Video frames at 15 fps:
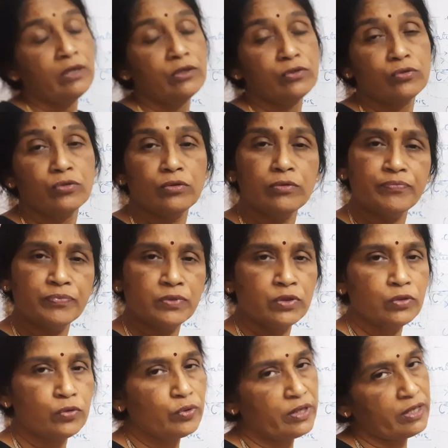So
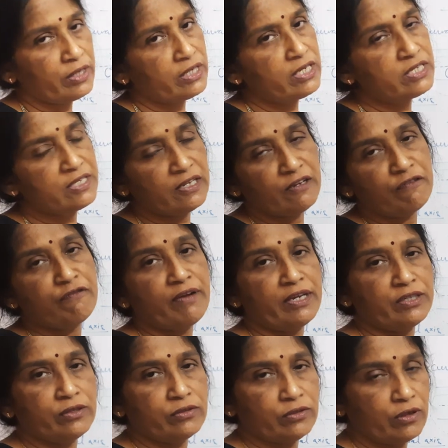you can easily
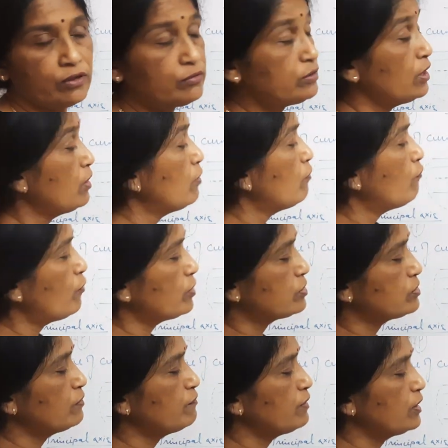find it out
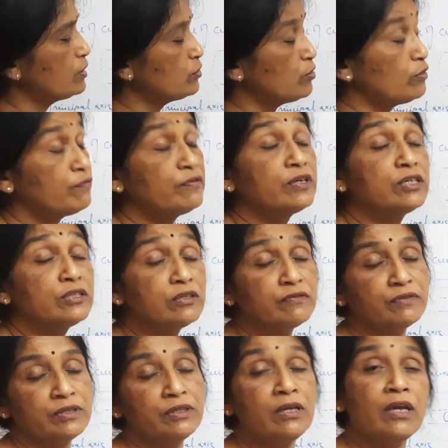what's the value of other
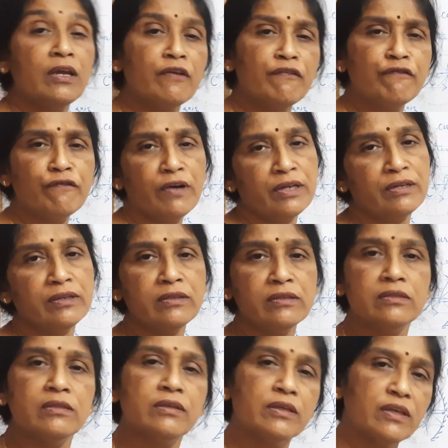one if one
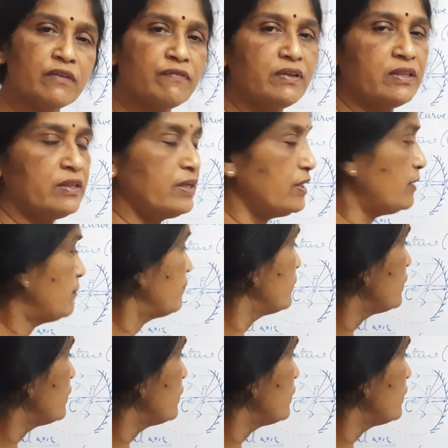is given there.